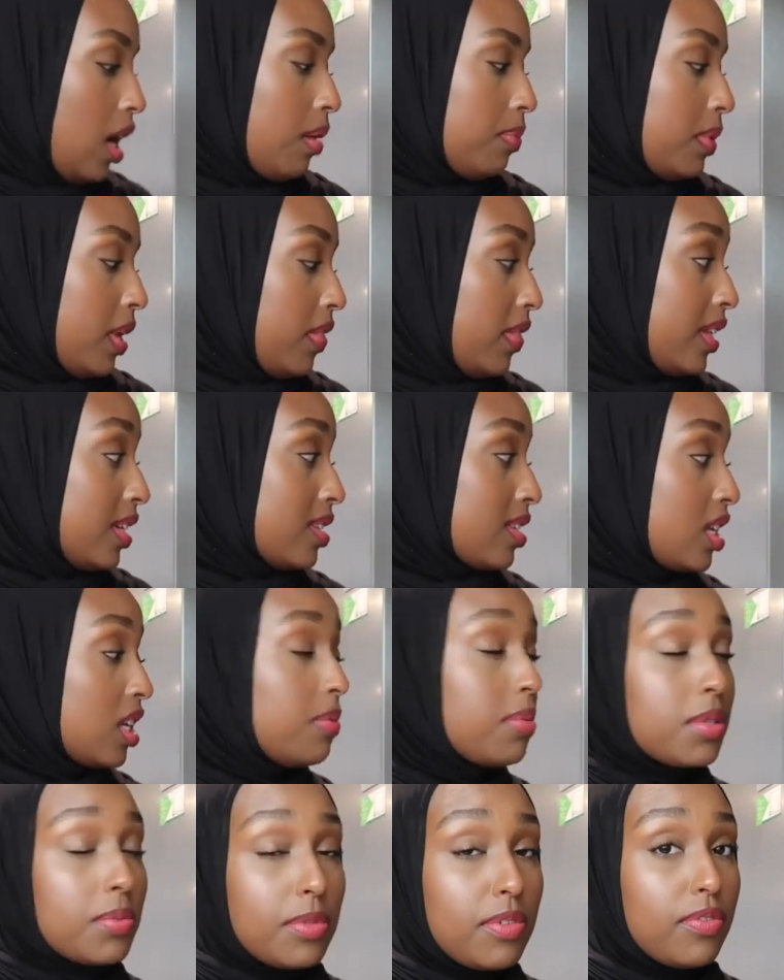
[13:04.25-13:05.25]
And this
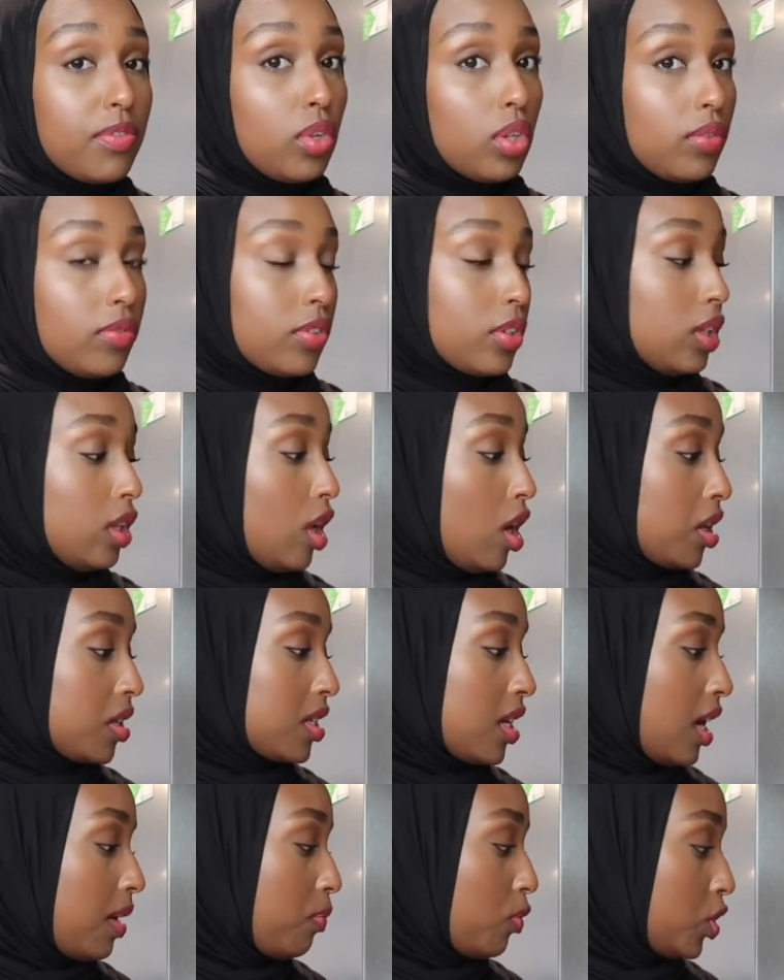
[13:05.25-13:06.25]
keeps me full for a long
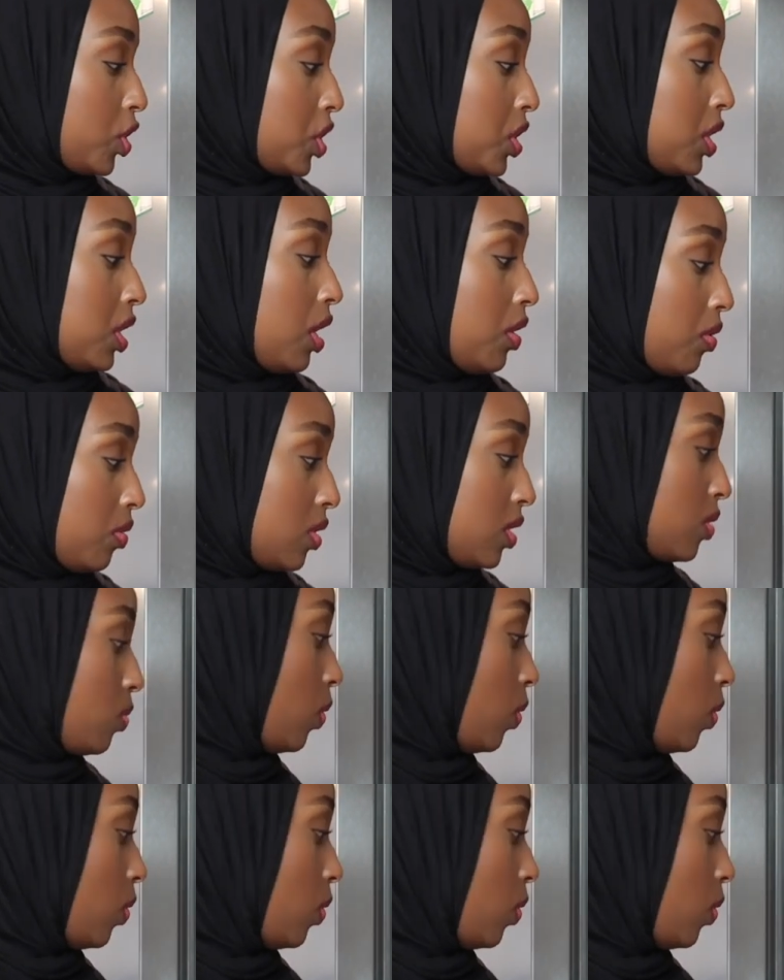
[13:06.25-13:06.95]
time, which is another